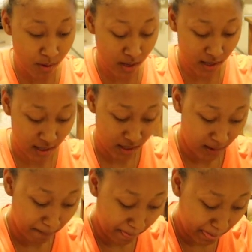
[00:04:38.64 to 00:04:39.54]
Like, I'm
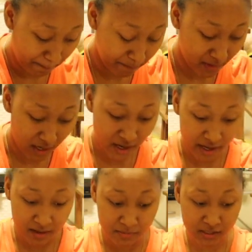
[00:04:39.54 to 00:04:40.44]
literally so
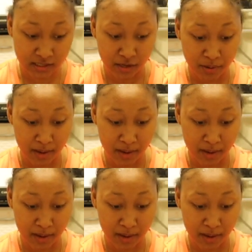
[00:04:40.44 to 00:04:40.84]
in love.